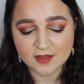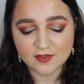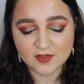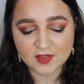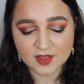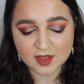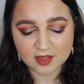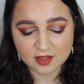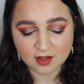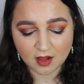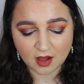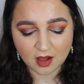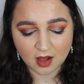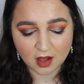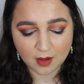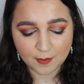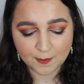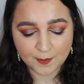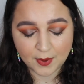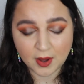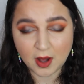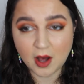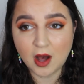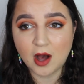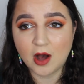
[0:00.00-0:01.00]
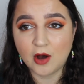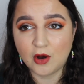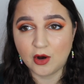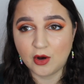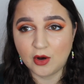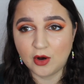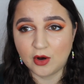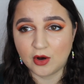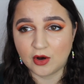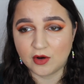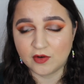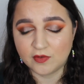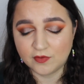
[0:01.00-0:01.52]
These are part
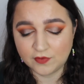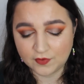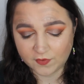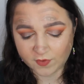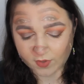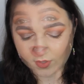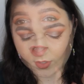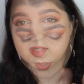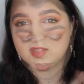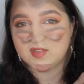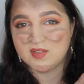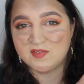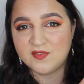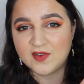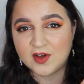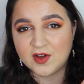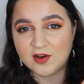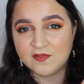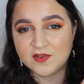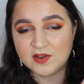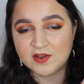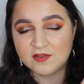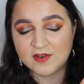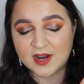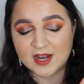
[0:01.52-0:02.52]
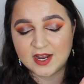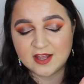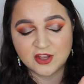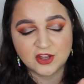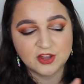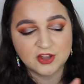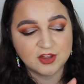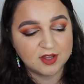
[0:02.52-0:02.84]
of the Velvet range.